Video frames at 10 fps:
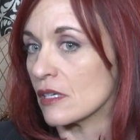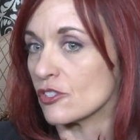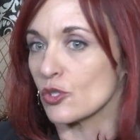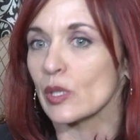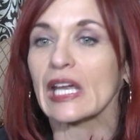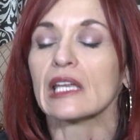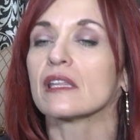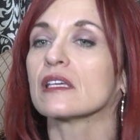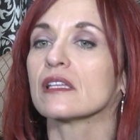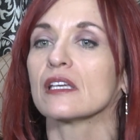doing
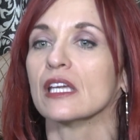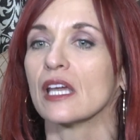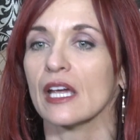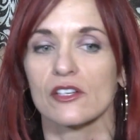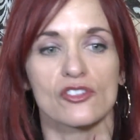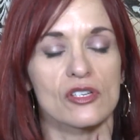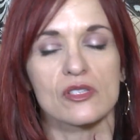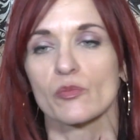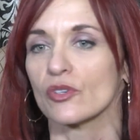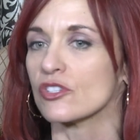anything that he can
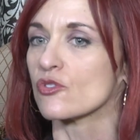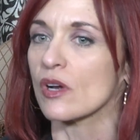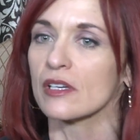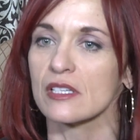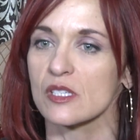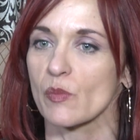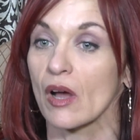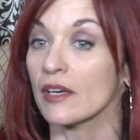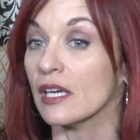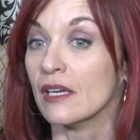just to put a drug in his
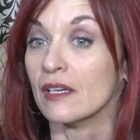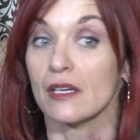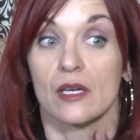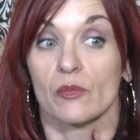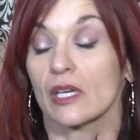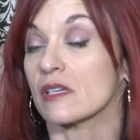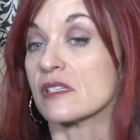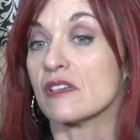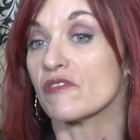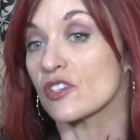body
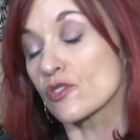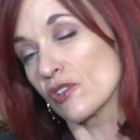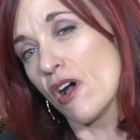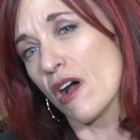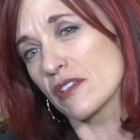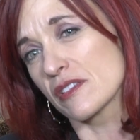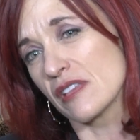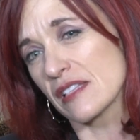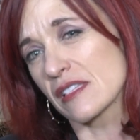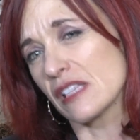because he feels lost,
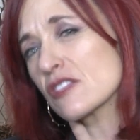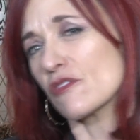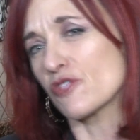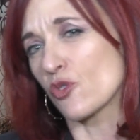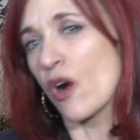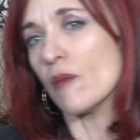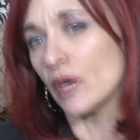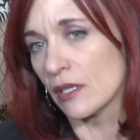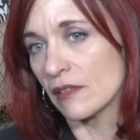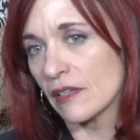that sense of
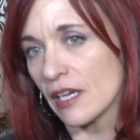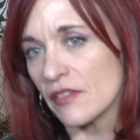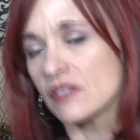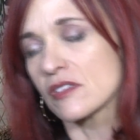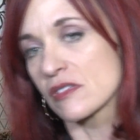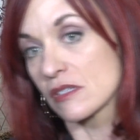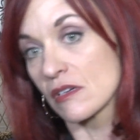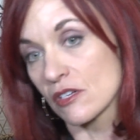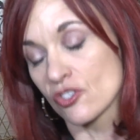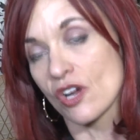trauma. And this is
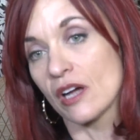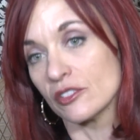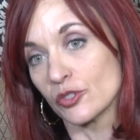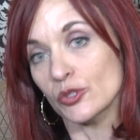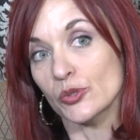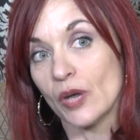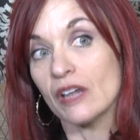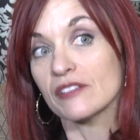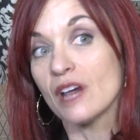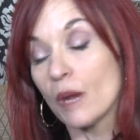a child who,
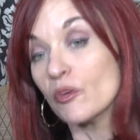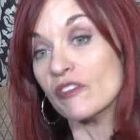on top